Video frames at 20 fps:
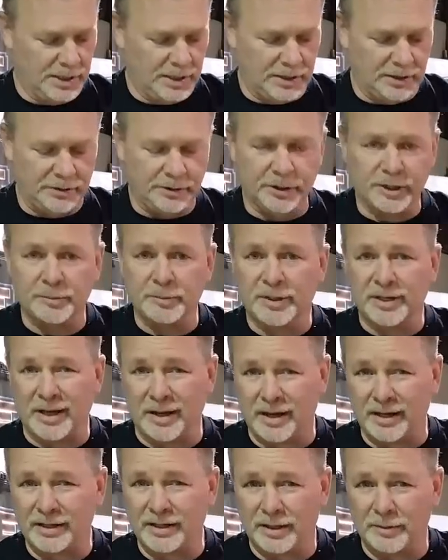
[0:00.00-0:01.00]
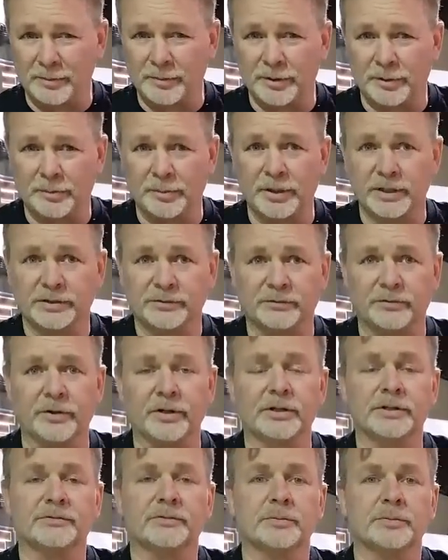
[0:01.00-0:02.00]
They're going to be kind of become your best
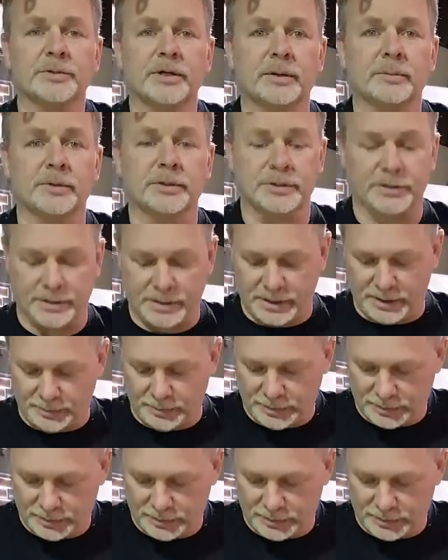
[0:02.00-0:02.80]
friends from time to time.